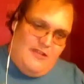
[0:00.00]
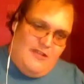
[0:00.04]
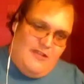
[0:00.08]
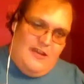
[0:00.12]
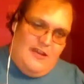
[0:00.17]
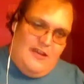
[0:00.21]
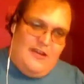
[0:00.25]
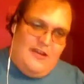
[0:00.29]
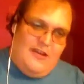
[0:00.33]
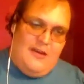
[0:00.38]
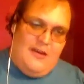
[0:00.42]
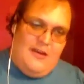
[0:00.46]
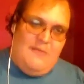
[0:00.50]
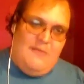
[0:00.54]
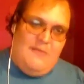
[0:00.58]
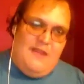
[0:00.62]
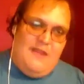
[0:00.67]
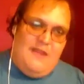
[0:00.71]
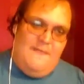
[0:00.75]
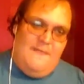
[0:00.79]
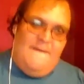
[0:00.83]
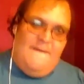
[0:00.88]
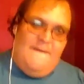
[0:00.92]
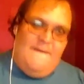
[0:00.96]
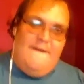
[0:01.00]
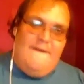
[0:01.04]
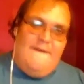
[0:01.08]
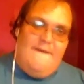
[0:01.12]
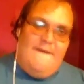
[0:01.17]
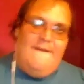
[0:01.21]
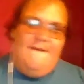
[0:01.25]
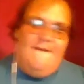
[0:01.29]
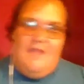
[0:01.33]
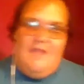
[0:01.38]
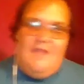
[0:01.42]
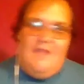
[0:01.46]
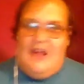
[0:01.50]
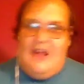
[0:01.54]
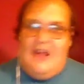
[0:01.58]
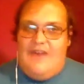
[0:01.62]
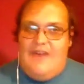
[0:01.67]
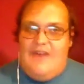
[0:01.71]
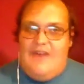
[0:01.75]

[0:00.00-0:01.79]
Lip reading: coming, they'll have it all